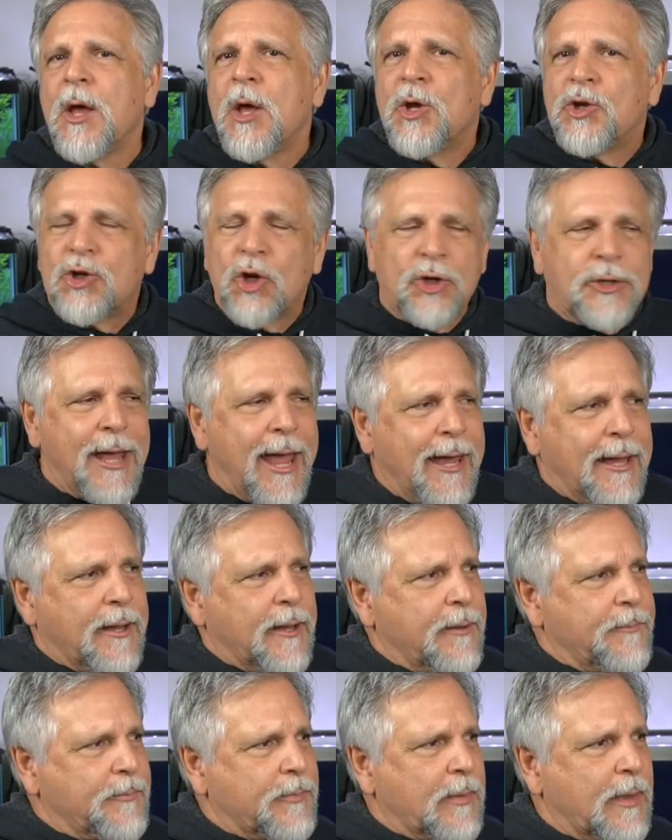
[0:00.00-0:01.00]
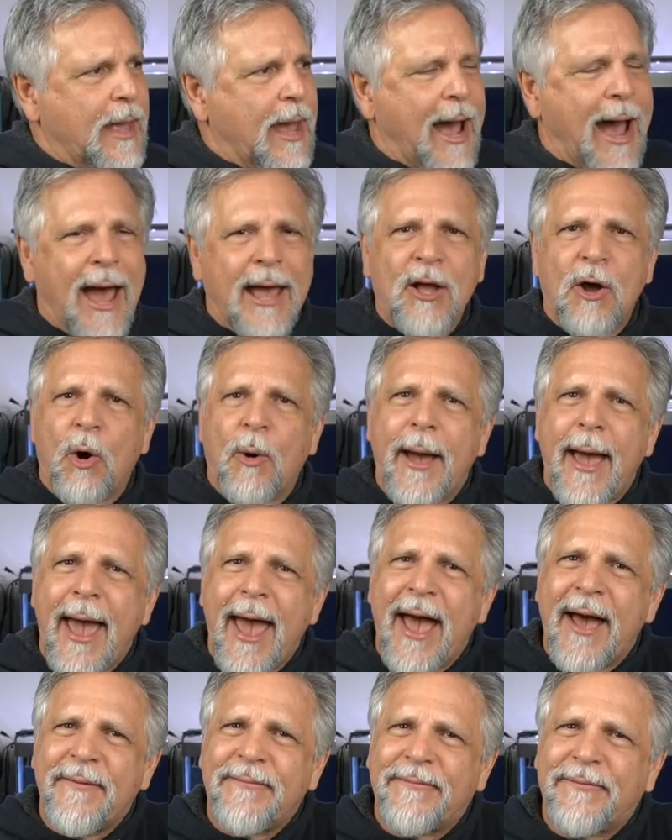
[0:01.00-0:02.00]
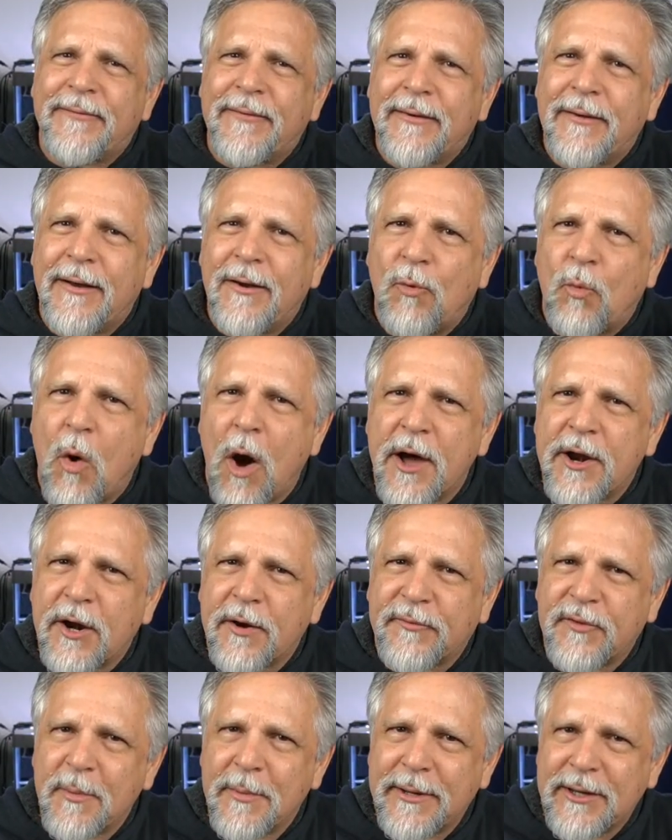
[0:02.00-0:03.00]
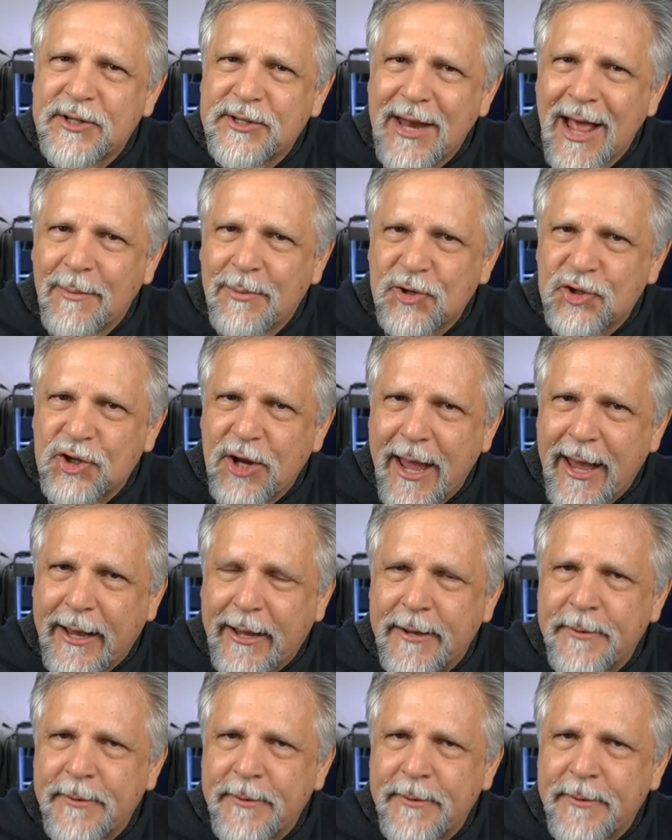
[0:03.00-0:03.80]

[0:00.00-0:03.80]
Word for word: So take, I go half water from an established tank.